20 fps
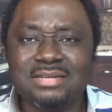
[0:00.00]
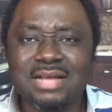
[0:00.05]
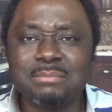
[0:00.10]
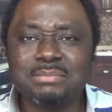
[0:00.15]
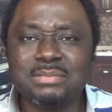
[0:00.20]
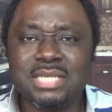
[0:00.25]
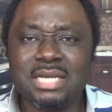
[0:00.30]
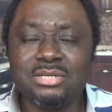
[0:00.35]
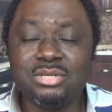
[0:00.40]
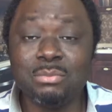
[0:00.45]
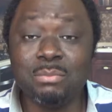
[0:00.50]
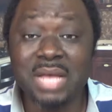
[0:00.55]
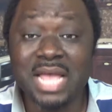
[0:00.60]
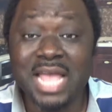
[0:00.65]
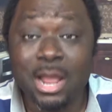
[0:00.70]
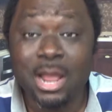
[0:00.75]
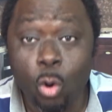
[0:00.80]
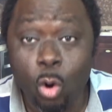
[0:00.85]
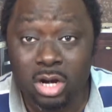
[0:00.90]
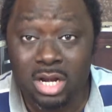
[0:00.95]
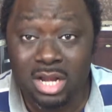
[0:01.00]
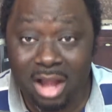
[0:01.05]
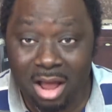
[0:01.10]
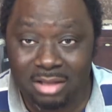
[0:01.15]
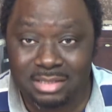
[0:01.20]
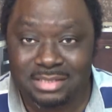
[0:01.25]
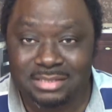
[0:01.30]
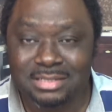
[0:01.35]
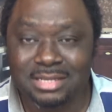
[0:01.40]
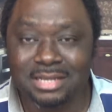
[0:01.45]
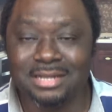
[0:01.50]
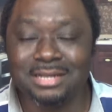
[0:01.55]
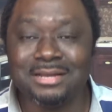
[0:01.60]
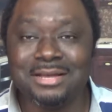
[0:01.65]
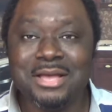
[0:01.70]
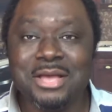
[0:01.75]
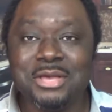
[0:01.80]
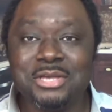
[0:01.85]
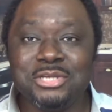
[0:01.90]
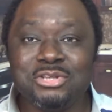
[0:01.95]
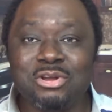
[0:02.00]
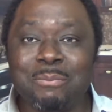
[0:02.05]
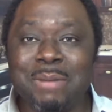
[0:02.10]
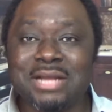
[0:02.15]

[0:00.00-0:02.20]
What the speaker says: I'm telling you, a whole lot. You